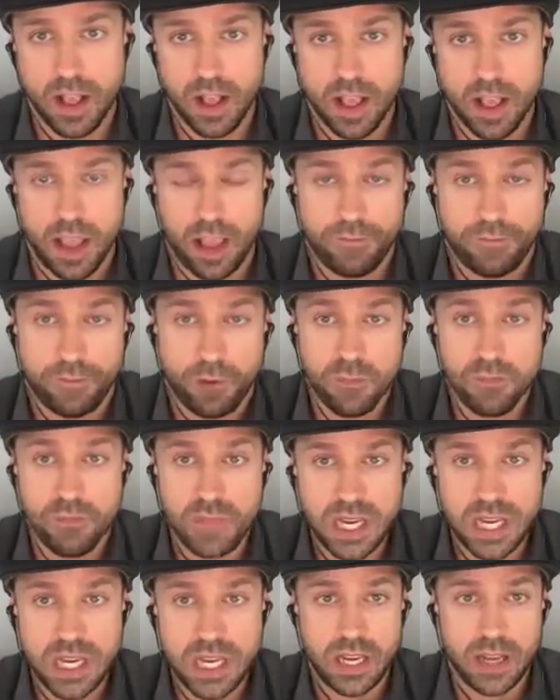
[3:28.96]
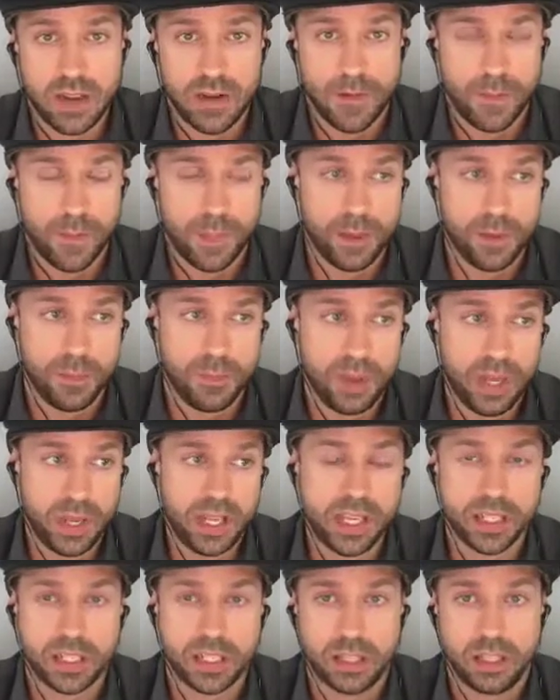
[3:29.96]
And for me, the
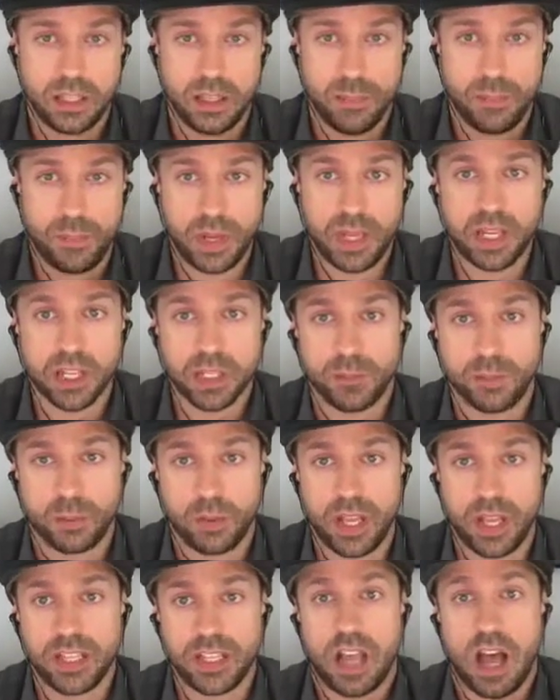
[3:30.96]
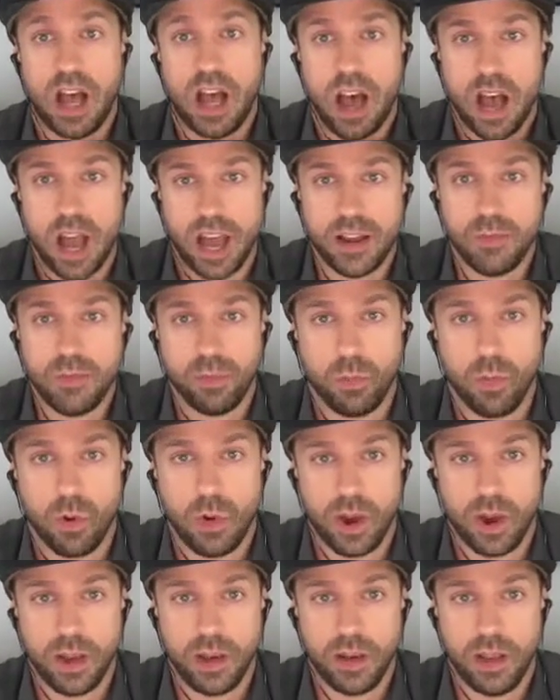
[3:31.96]
biggest place I
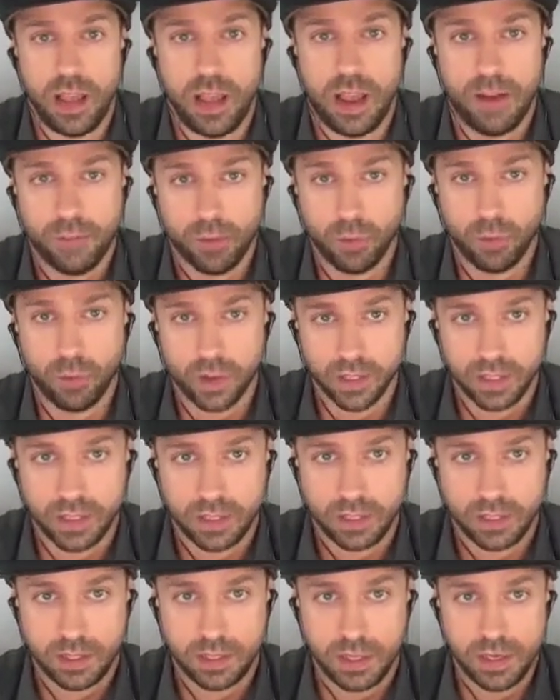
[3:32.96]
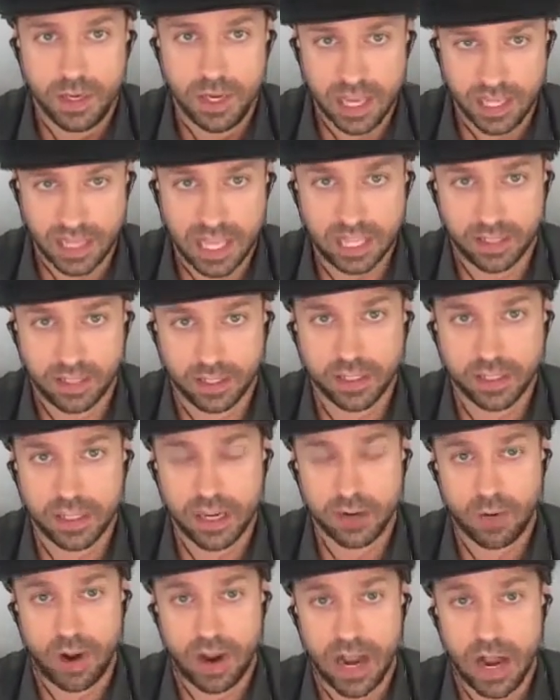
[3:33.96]
want everyone that's
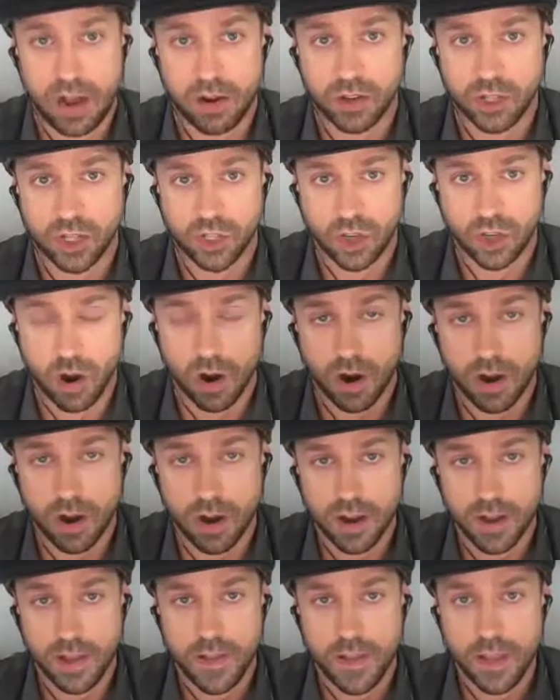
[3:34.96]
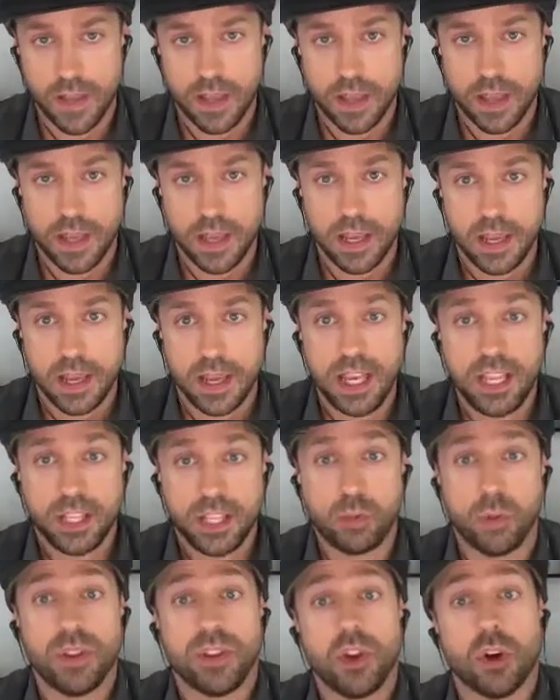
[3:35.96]
listening right now to start
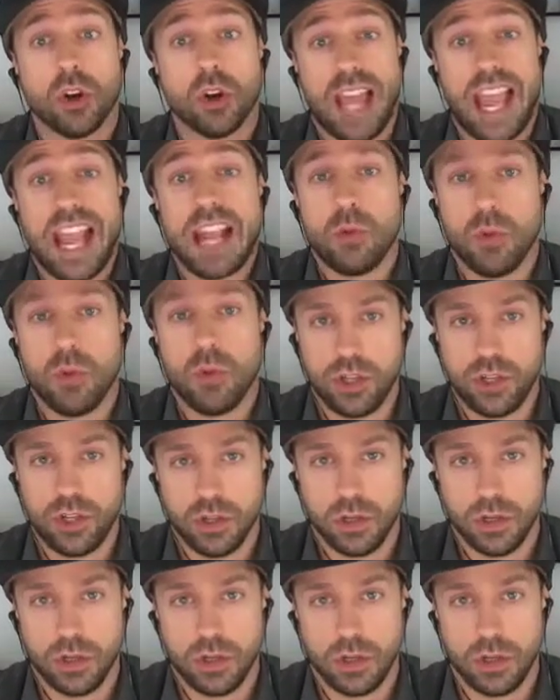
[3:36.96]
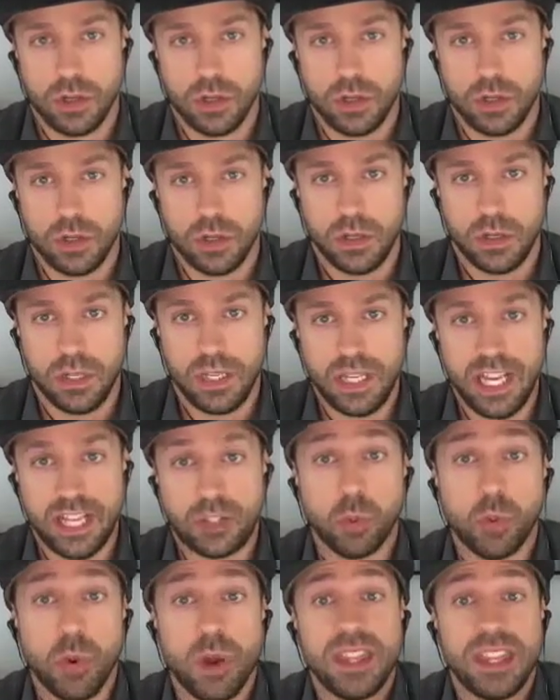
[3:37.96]
is with your language.
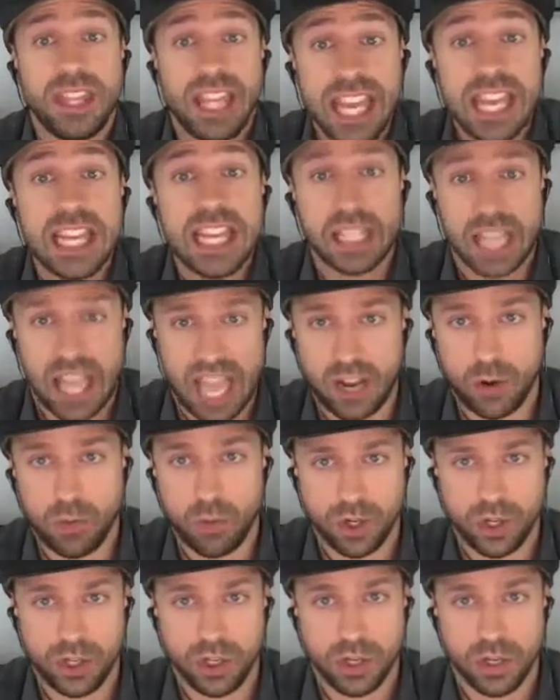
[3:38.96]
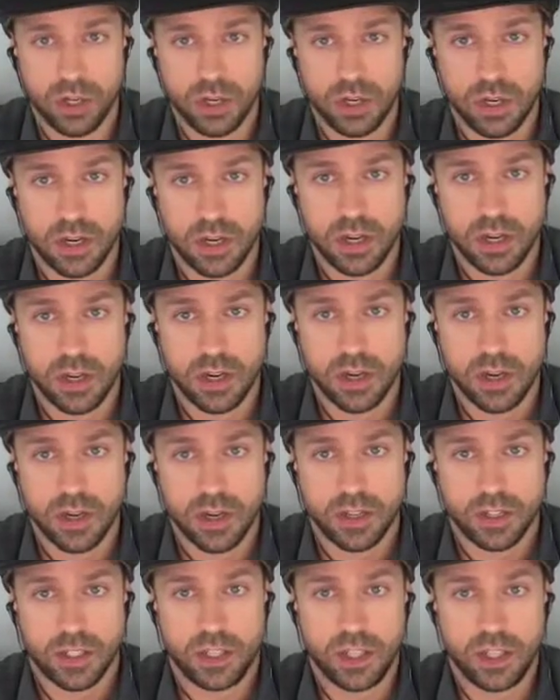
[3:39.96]
It's within language.
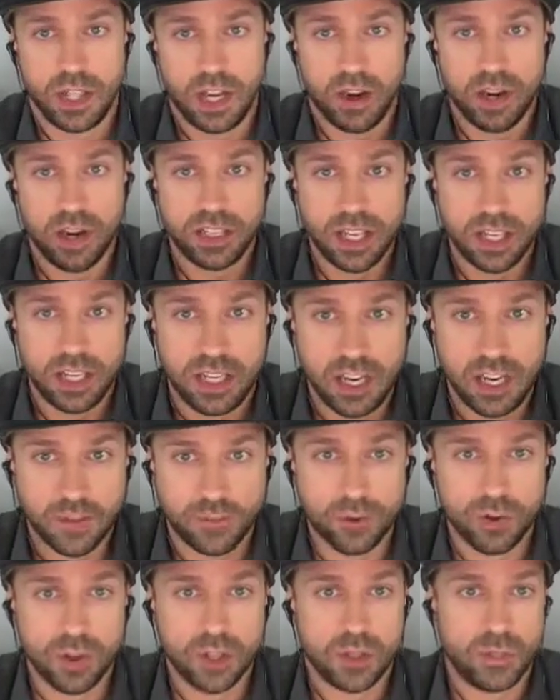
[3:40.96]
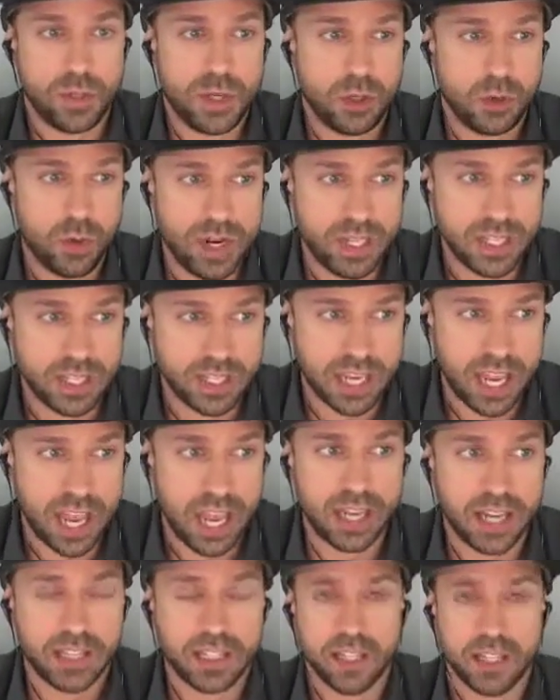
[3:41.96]
So there is a difference between
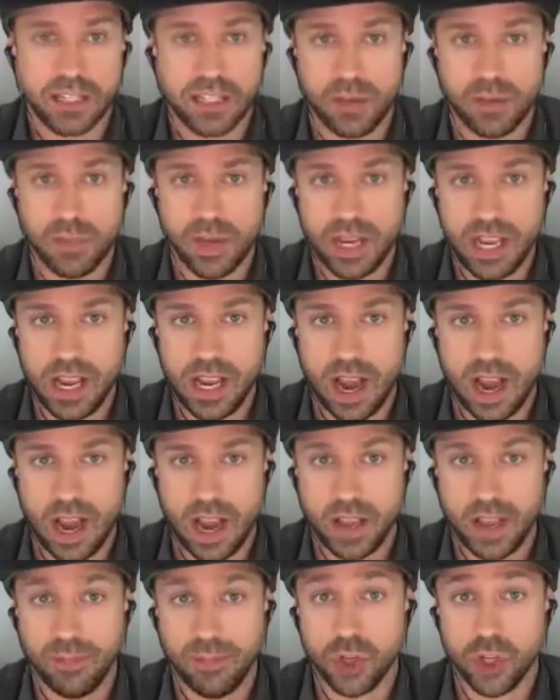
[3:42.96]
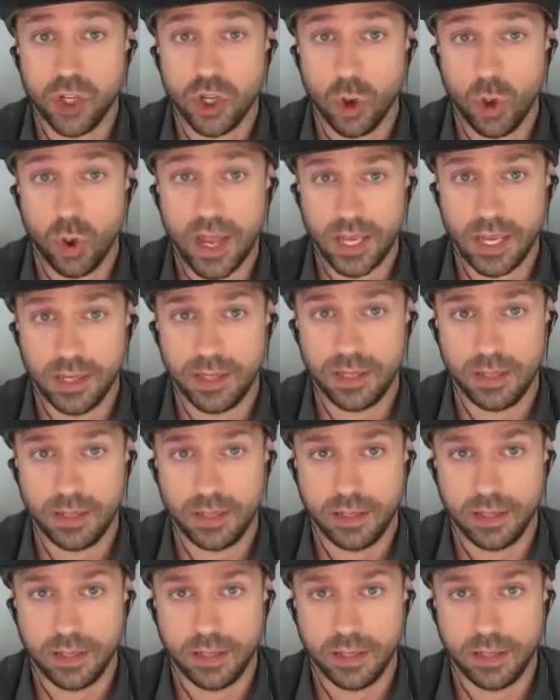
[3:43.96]
saying to somebody, I am joyous,